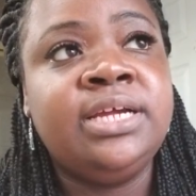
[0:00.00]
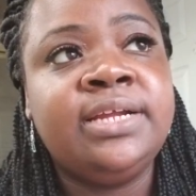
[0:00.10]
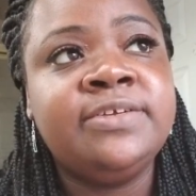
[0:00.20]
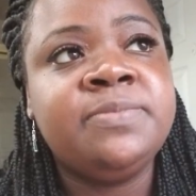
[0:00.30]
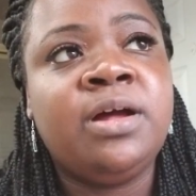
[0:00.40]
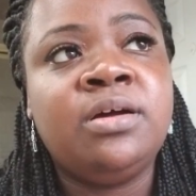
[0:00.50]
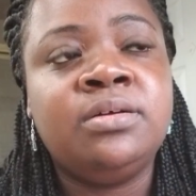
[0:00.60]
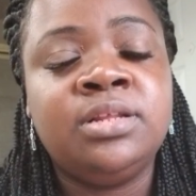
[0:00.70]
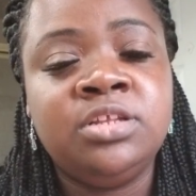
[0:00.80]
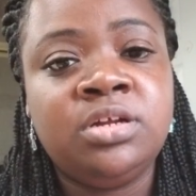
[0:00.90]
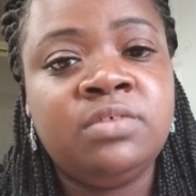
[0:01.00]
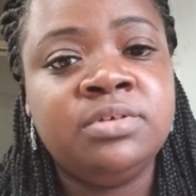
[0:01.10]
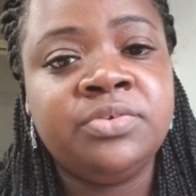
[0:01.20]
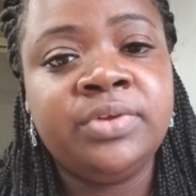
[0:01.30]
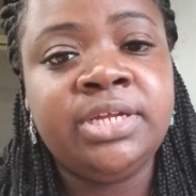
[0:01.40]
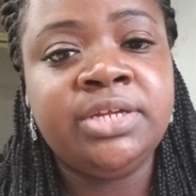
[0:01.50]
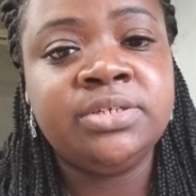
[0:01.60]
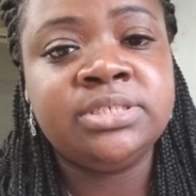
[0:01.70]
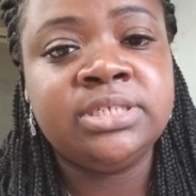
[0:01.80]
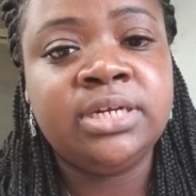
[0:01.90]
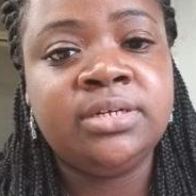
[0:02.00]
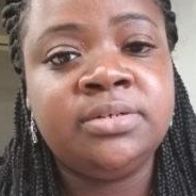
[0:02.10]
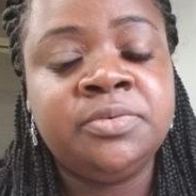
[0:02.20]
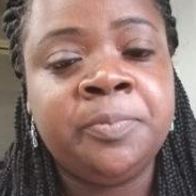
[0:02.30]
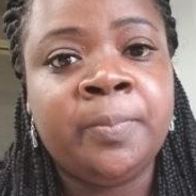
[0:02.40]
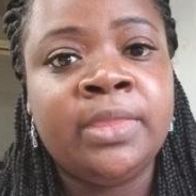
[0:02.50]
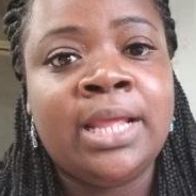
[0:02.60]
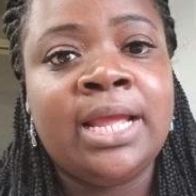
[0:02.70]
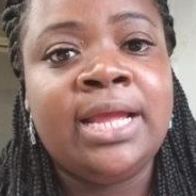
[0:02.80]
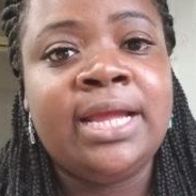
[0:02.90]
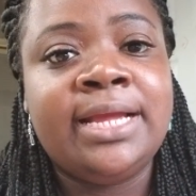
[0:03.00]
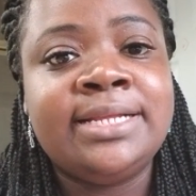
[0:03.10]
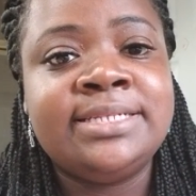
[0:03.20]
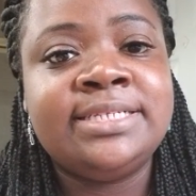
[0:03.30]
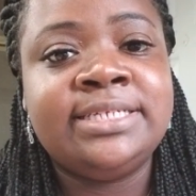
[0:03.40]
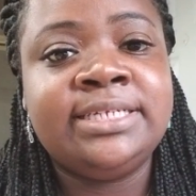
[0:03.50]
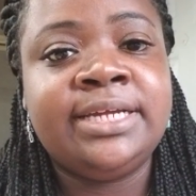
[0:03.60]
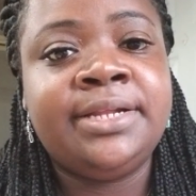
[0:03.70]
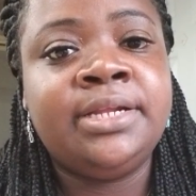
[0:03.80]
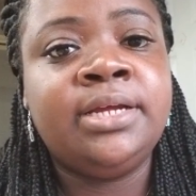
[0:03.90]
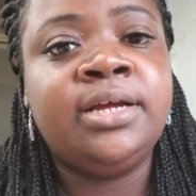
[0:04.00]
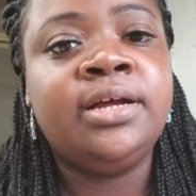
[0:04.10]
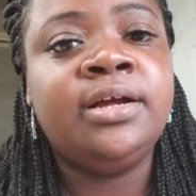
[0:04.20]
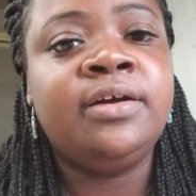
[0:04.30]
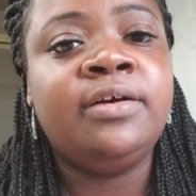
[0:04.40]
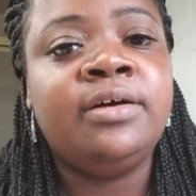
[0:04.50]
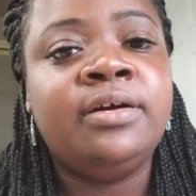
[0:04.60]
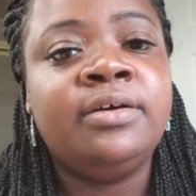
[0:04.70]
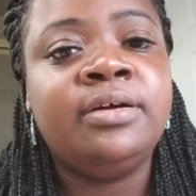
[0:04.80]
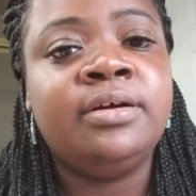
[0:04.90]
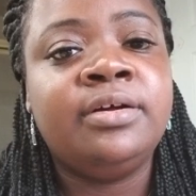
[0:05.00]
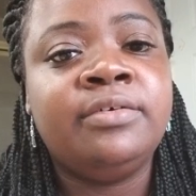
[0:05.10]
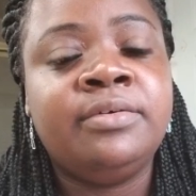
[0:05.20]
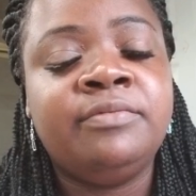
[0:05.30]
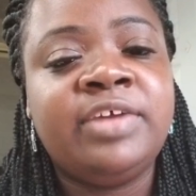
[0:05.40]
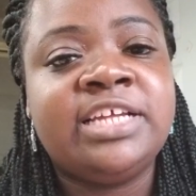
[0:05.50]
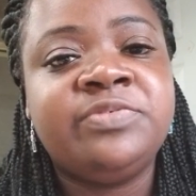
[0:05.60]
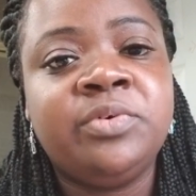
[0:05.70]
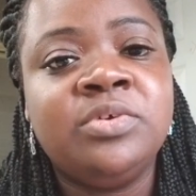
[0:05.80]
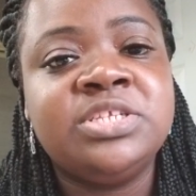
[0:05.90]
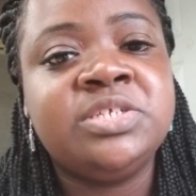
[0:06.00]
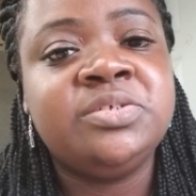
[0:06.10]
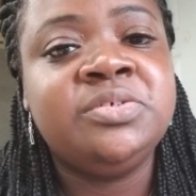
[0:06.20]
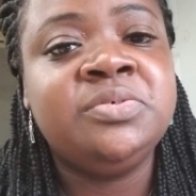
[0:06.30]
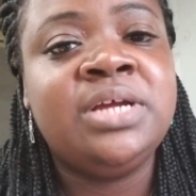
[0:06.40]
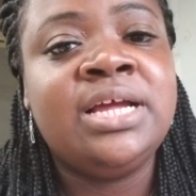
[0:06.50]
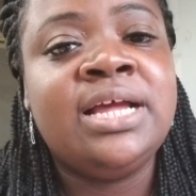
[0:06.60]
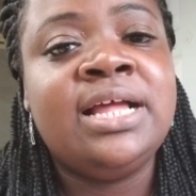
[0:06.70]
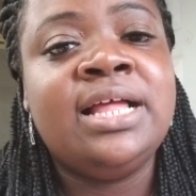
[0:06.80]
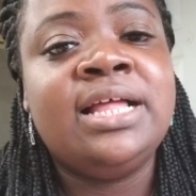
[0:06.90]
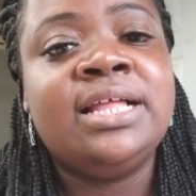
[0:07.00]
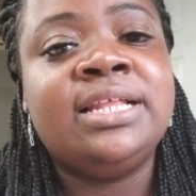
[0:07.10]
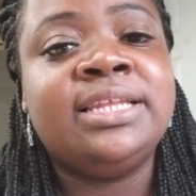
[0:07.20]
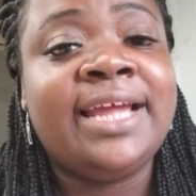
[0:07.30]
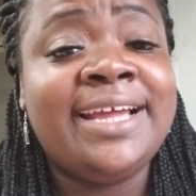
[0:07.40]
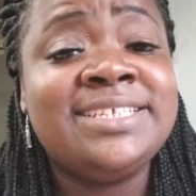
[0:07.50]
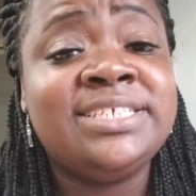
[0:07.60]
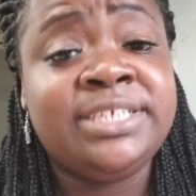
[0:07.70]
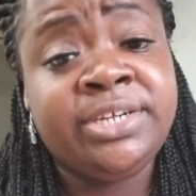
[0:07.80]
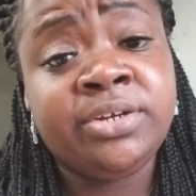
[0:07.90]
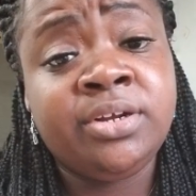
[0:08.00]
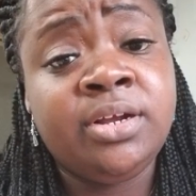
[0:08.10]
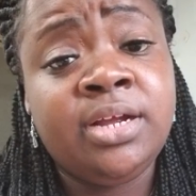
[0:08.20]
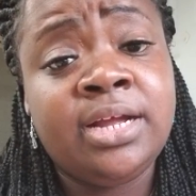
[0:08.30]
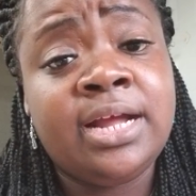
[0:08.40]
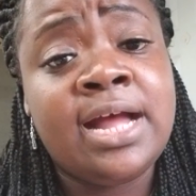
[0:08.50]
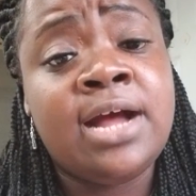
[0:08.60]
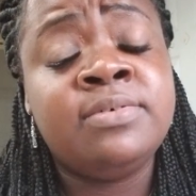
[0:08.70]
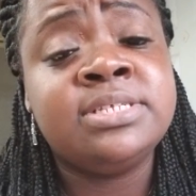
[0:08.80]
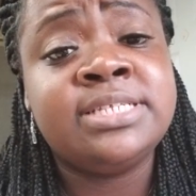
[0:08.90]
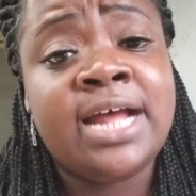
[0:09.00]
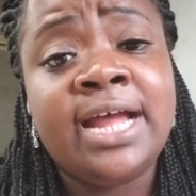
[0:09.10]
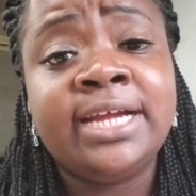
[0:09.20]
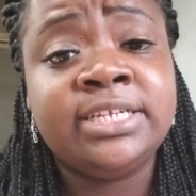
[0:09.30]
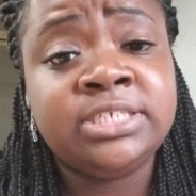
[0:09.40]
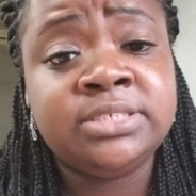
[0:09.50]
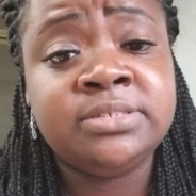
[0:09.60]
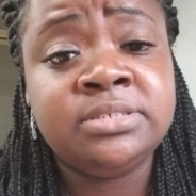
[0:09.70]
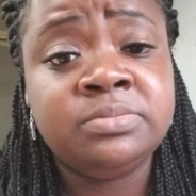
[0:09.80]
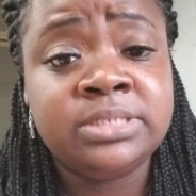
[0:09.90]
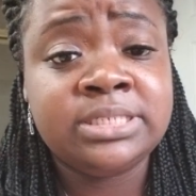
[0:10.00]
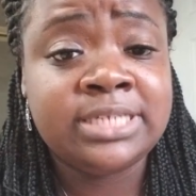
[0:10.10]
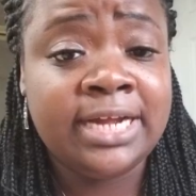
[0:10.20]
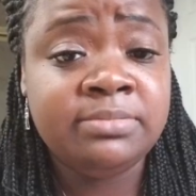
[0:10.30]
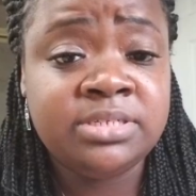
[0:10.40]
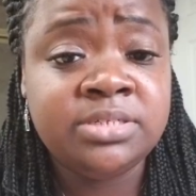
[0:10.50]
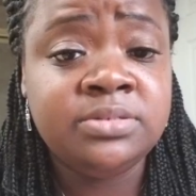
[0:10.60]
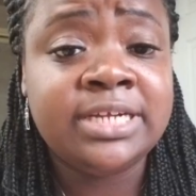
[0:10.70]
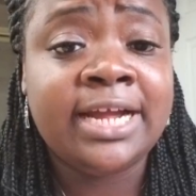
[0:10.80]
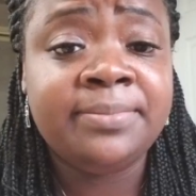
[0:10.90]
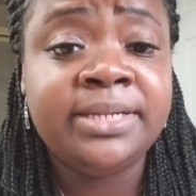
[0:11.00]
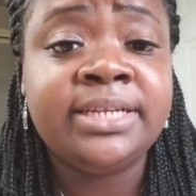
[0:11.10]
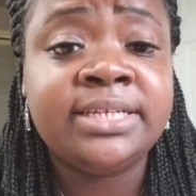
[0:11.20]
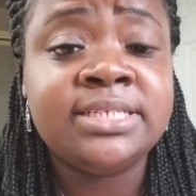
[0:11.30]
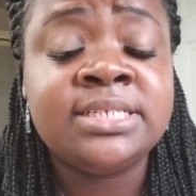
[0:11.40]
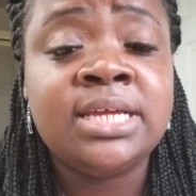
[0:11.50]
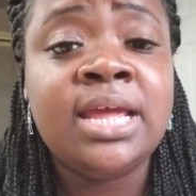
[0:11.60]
that was about a little over 3 years ago. And then fast forward to last year, I was diagnosed with type 2 diabetes.